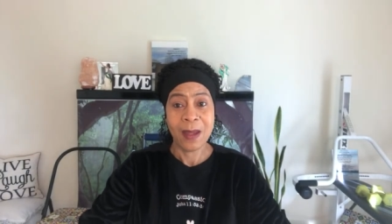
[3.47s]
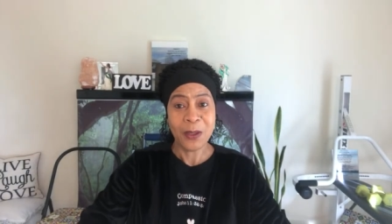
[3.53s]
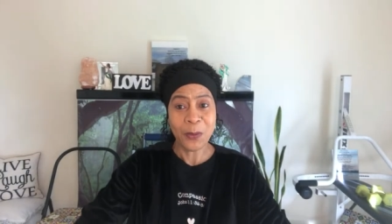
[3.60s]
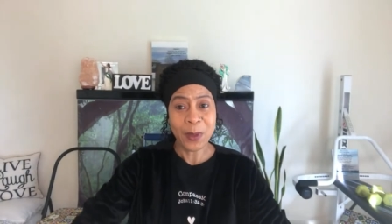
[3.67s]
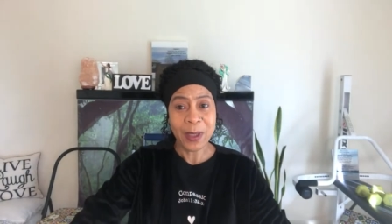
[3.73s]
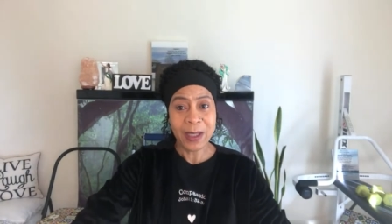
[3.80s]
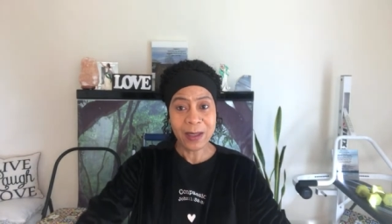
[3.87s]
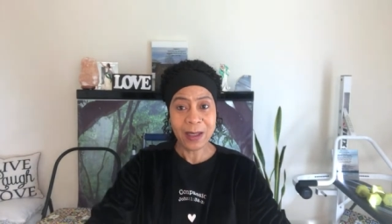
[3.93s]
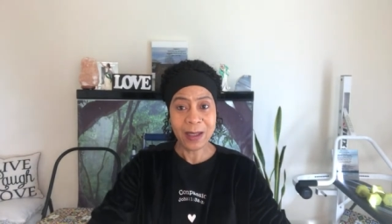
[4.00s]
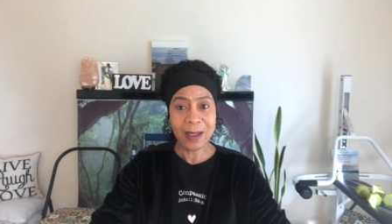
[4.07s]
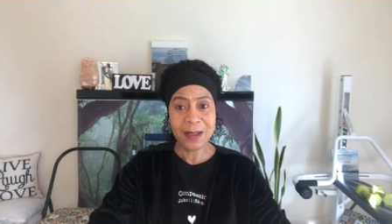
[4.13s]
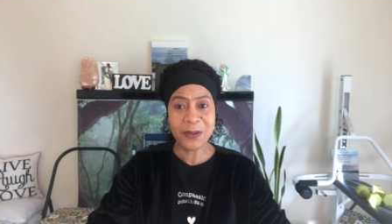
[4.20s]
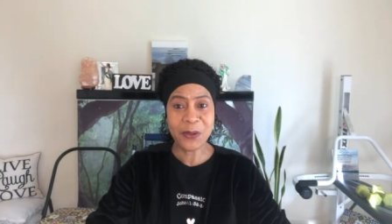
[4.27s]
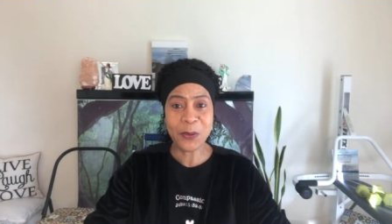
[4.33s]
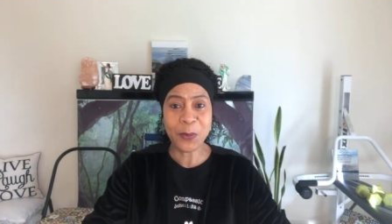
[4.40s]

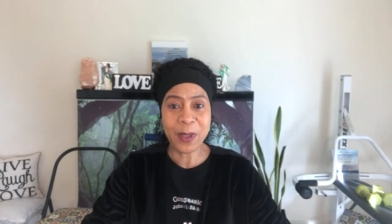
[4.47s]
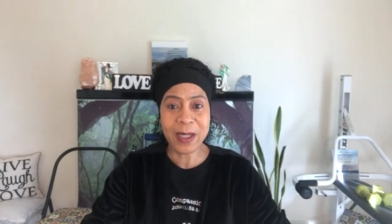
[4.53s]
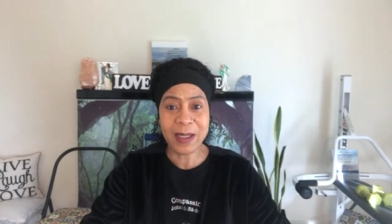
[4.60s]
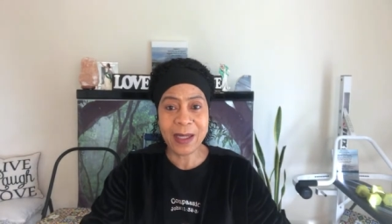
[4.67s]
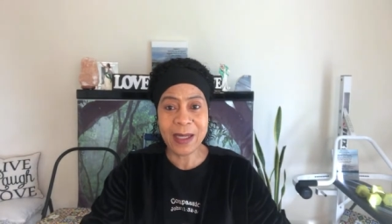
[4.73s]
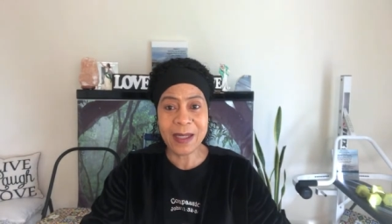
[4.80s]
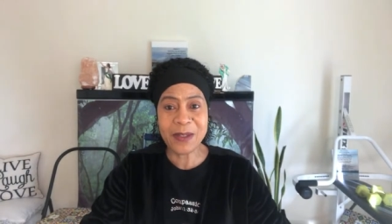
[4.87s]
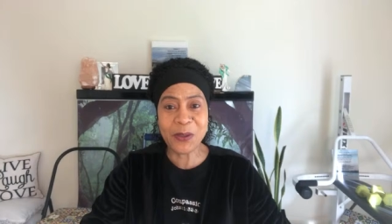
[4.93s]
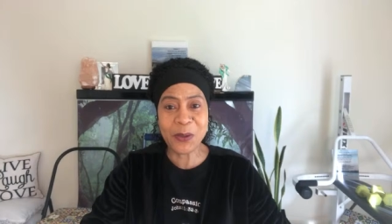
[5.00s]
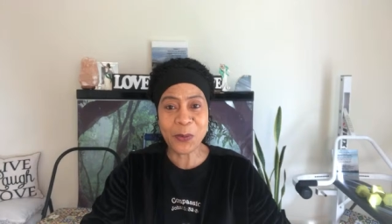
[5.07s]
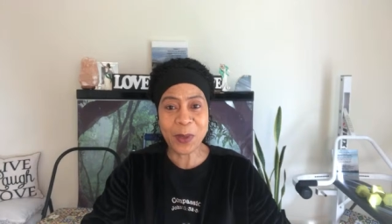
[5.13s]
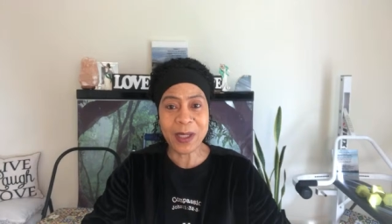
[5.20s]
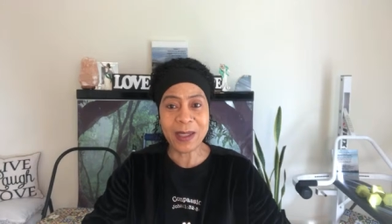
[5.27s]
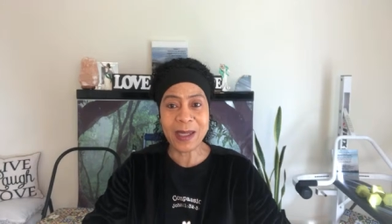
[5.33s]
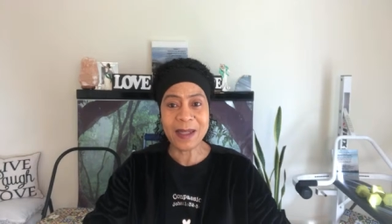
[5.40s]
Greetings, greetings,
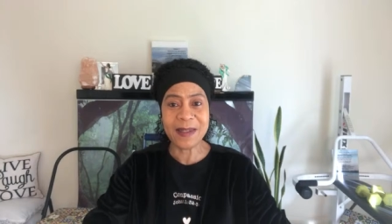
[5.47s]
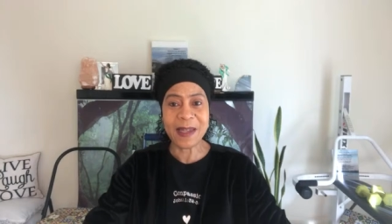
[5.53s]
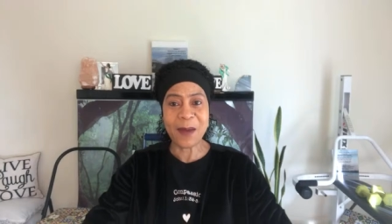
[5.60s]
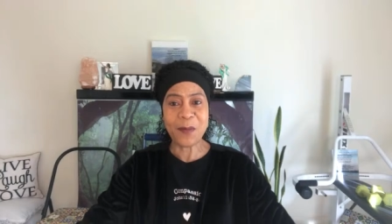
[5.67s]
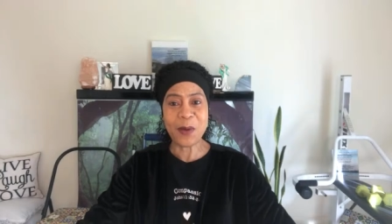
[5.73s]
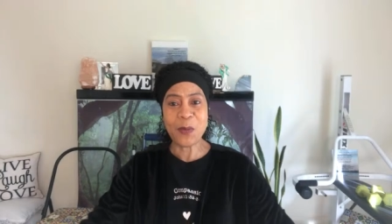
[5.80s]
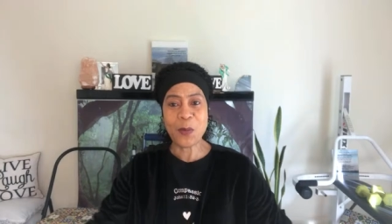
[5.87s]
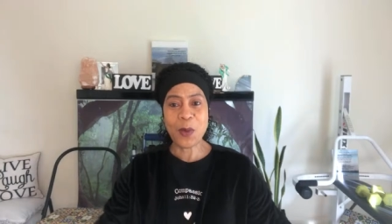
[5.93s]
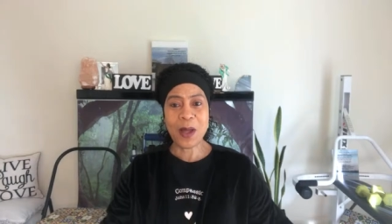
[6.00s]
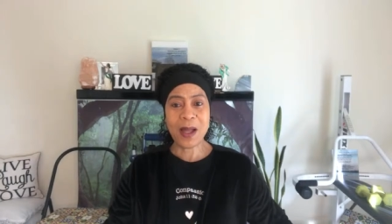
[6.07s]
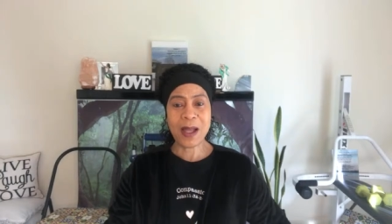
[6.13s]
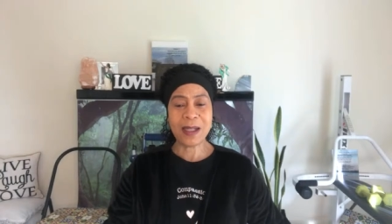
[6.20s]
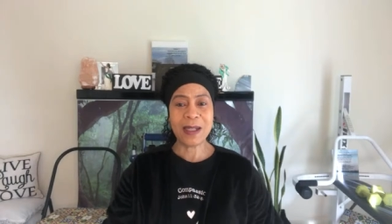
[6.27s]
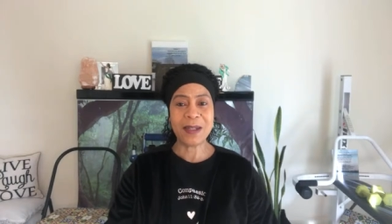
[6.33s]
greetings, everyone.